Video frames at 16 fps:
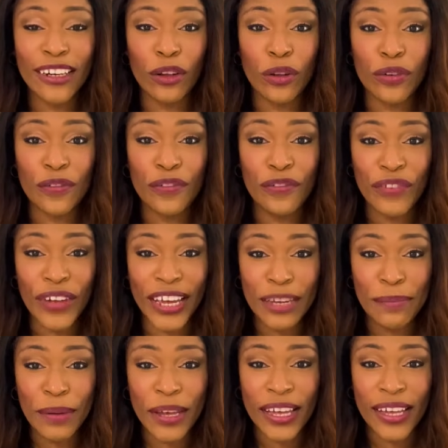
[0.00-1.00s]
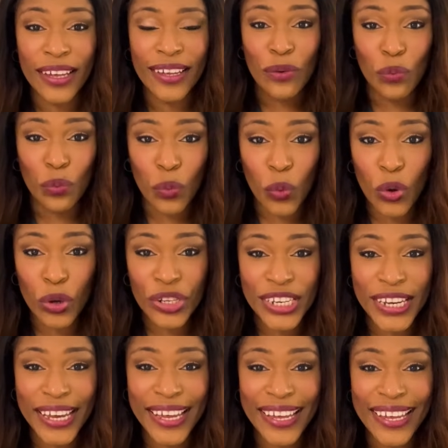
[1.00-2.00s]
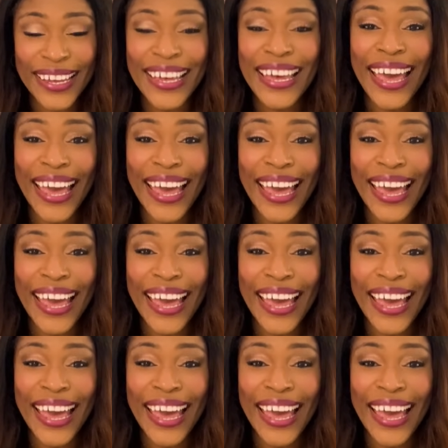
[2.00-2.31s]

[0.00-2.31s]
a lot of fiber, water,